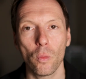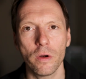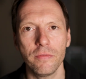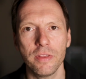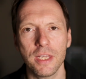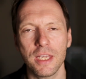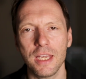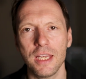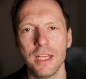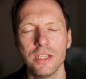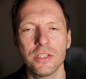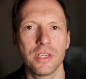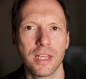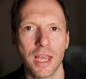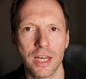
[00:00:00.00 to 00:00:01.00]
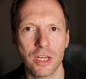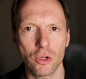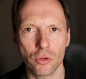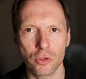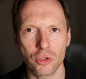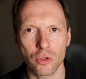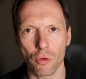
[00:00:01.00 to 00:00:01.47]
One of the keys to getting
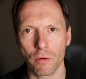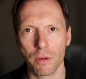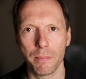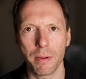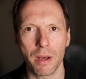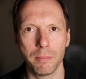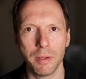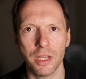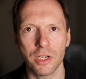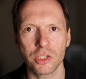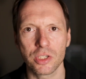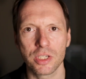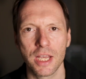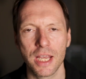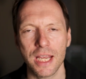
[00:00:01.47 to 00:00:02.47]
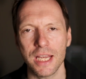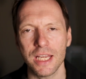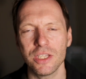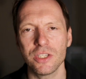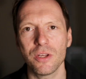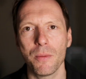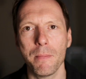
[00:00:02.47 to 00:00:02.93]
your story published
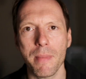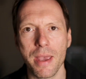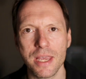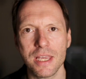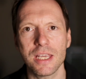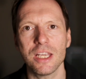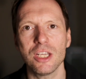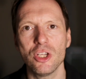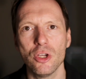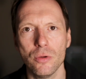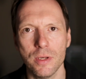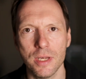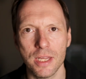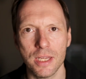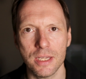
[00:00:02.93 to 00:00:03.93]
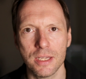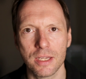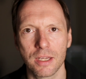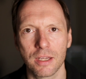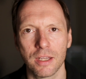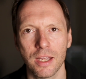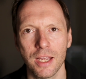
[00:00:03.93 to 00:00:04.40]
is to make it
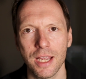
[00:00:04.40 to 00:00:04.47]
unique.